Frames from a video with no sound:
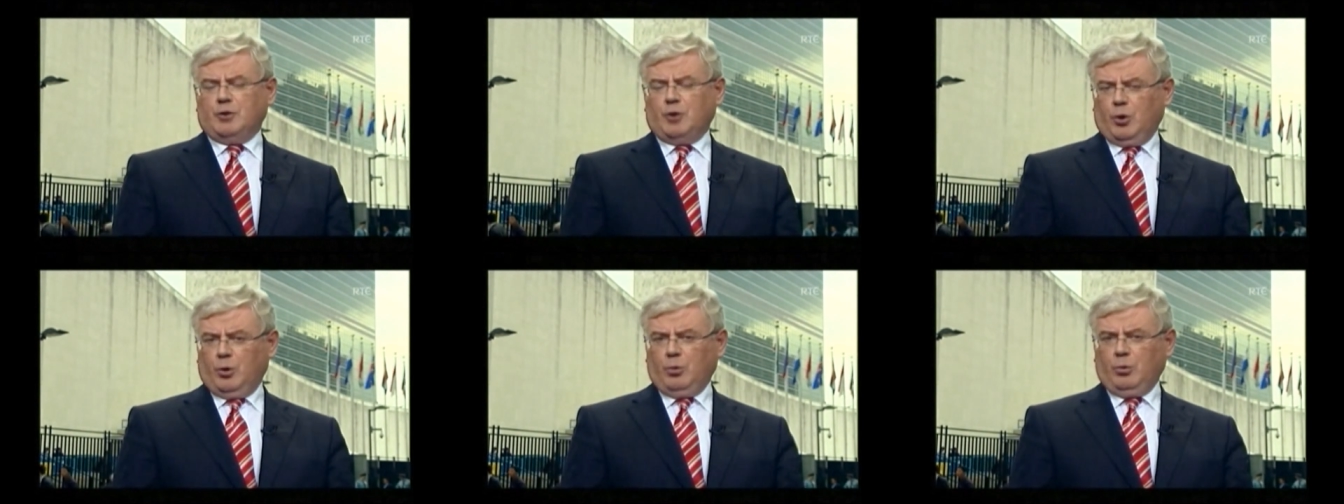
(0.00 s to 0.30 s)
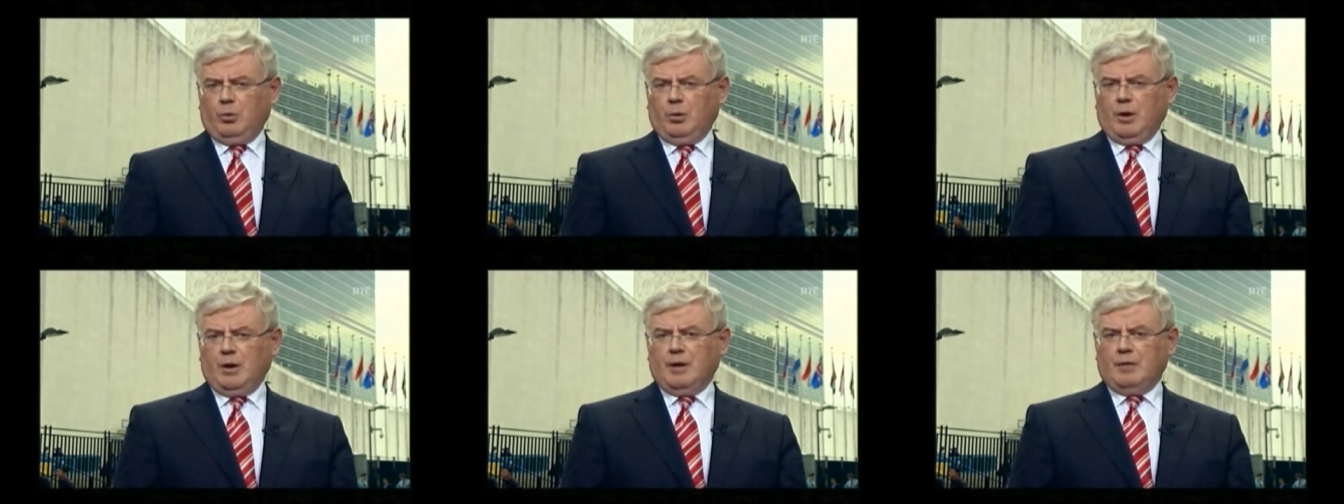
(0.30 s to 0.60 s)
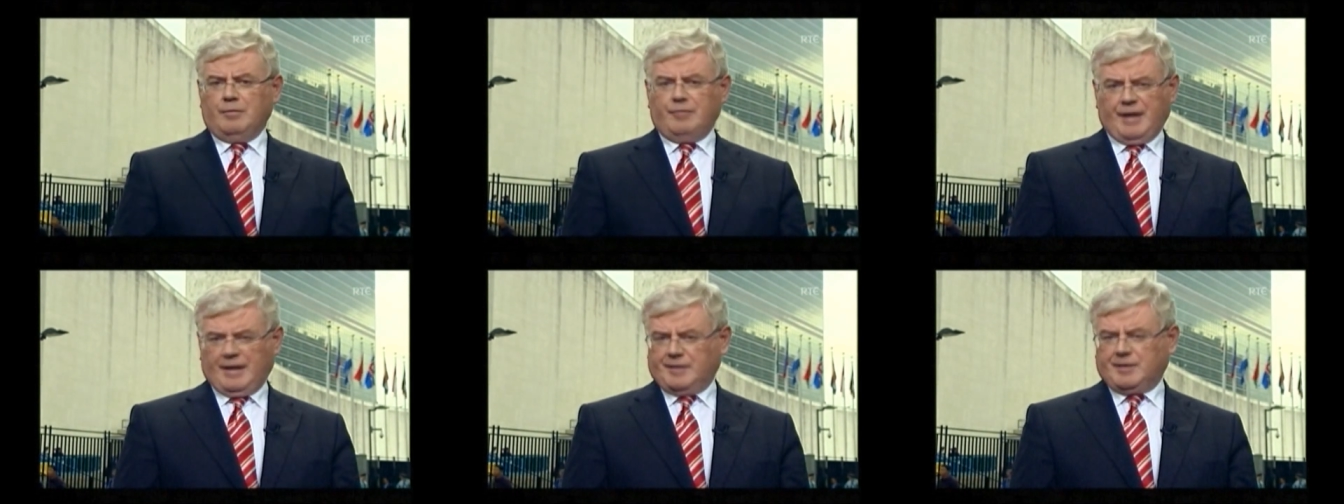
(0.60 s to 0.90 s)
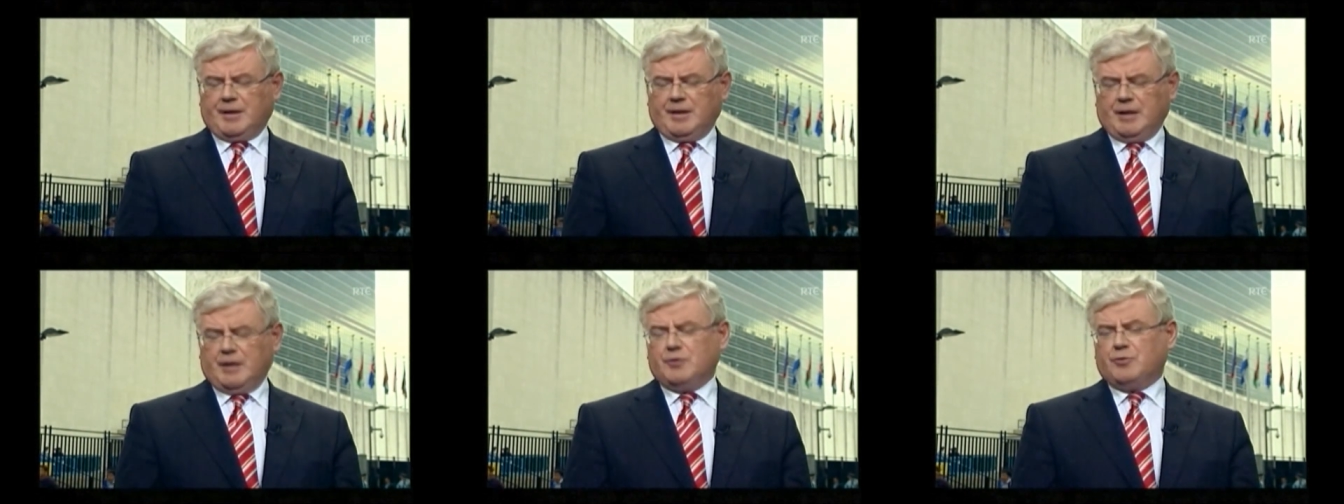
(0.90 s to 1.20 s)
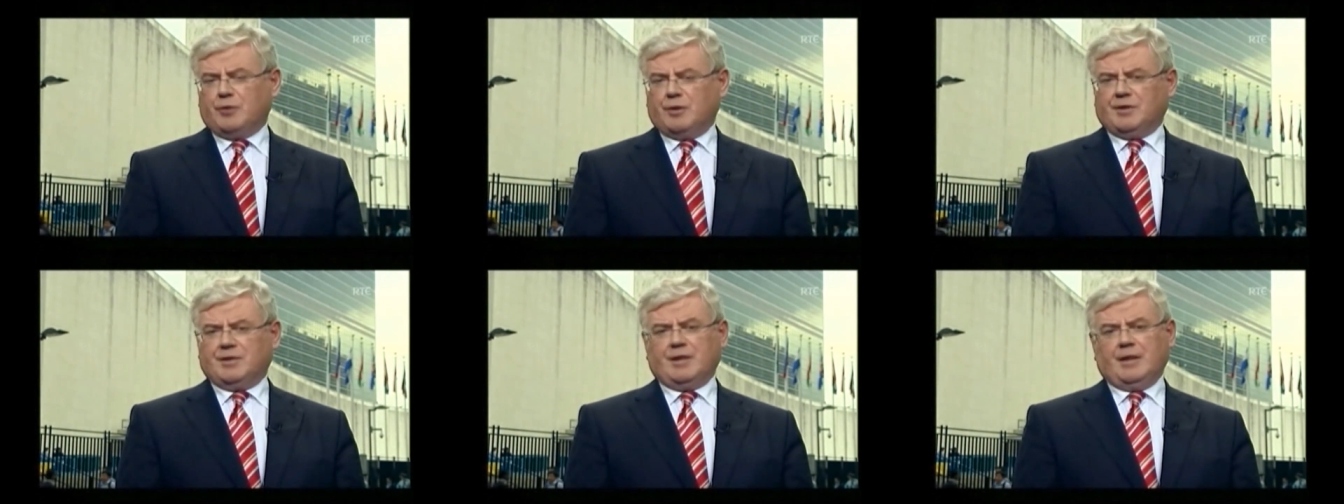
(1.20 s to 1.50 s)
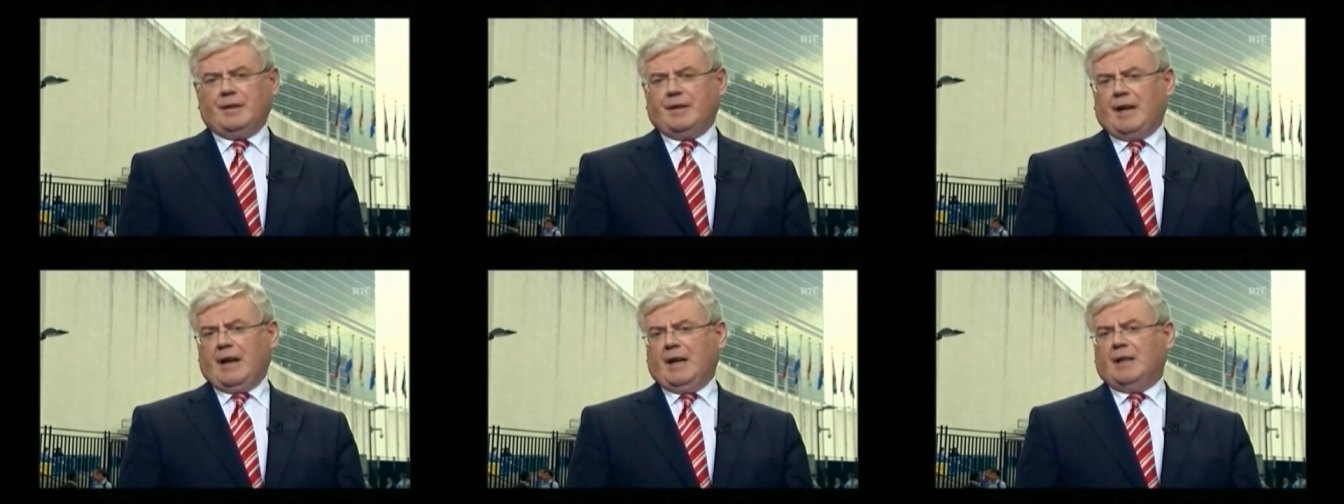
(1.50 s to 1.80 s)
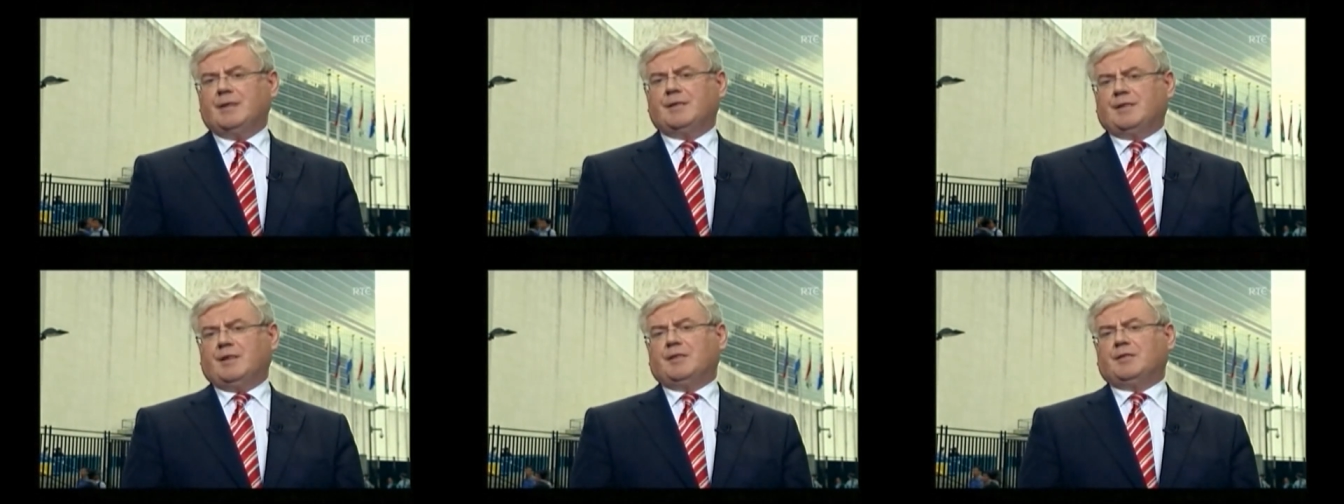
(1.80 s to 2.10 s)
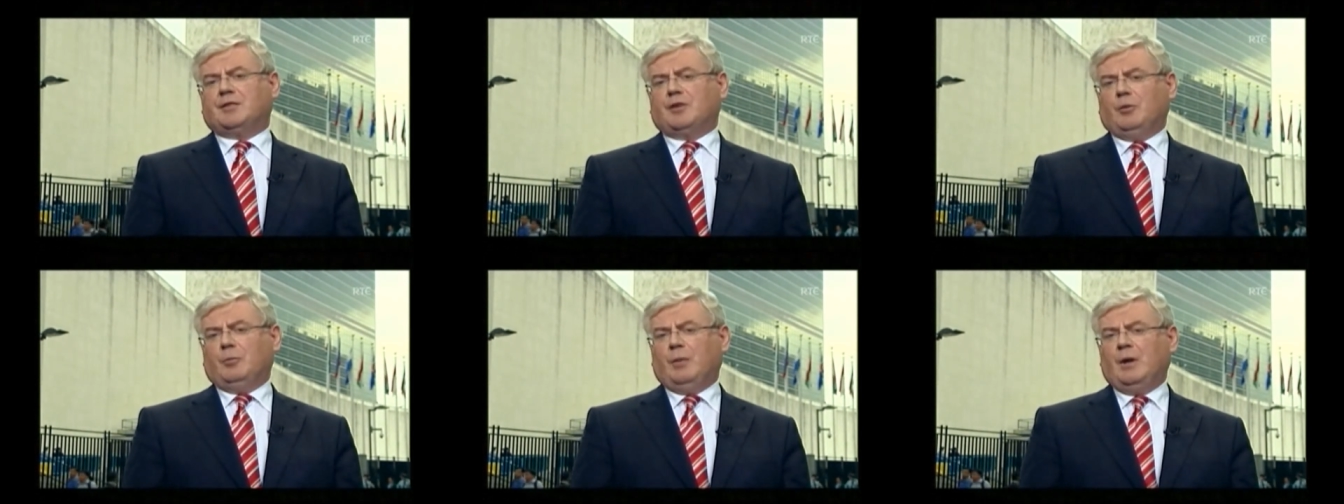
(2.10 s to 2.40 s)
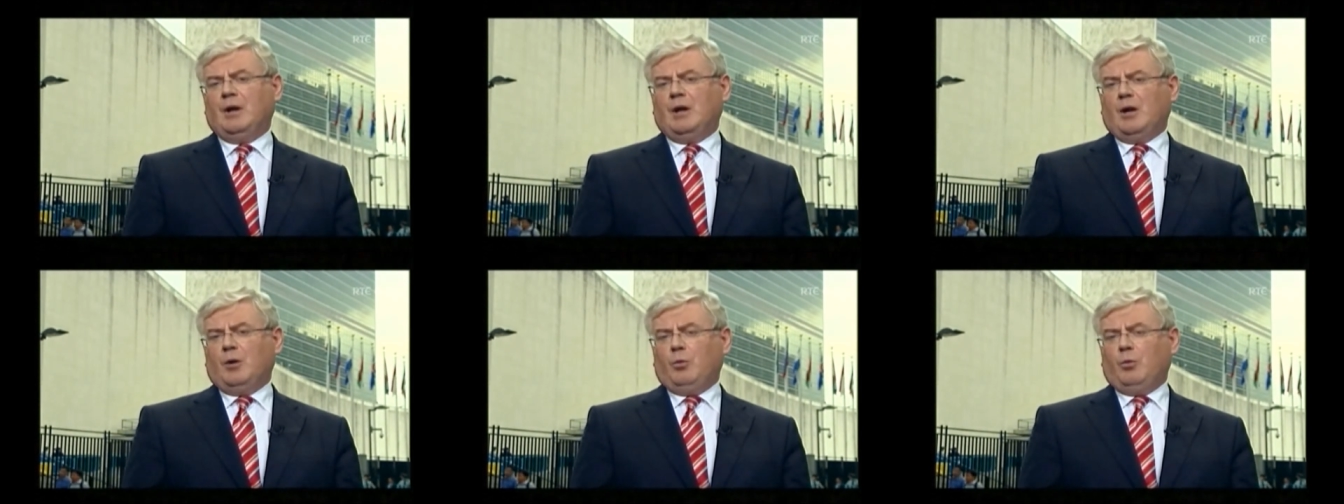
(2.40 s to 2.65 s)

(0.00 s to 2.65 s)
no vested interest in the health system